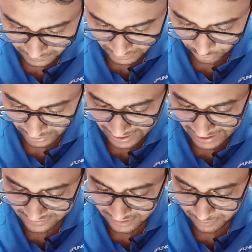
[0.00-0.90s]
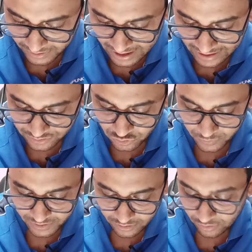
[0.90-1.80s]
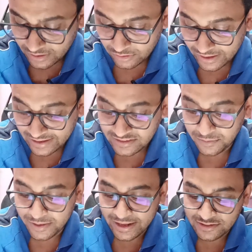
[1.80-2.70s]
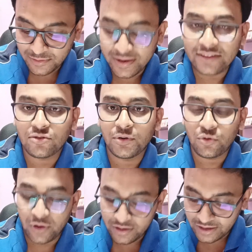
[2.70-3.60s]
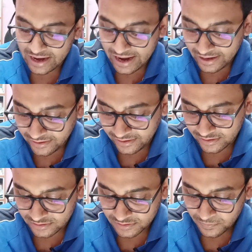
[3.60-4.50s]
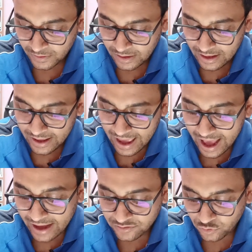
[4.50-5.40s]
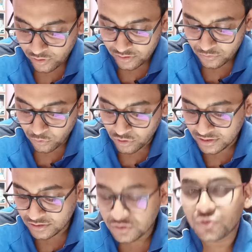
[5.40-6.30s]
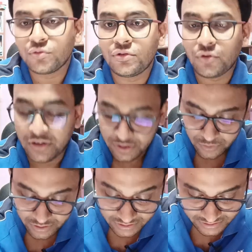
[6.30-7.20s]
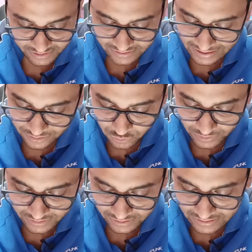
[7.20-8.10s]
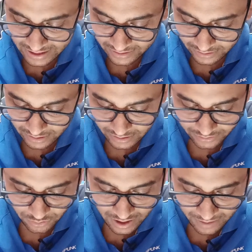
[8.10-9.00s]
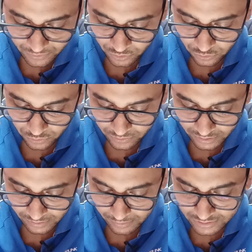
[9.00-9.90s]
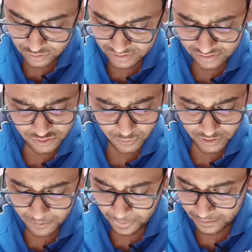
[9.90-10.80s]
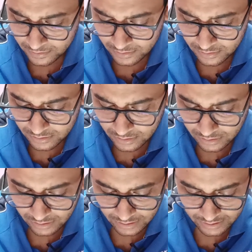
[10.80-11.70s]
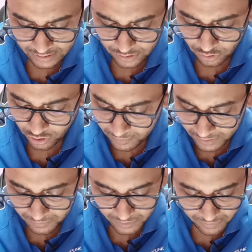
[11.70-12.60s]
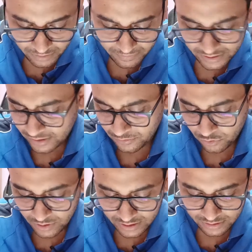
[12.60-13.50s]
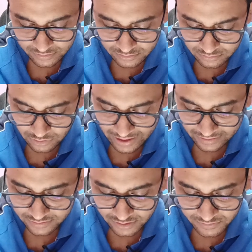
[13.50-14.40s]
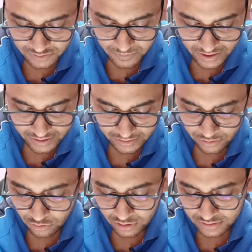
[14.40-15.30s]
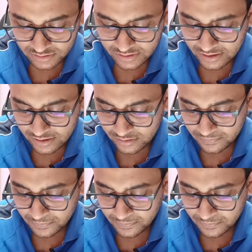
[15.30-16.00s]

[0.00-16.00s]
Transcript: Okay, age limit has to be, age limit has to be 28 years as on 14th June 2023. That is one thing that you have to remember. So this is for normal people, but if you are a ex-serviceman and all is there,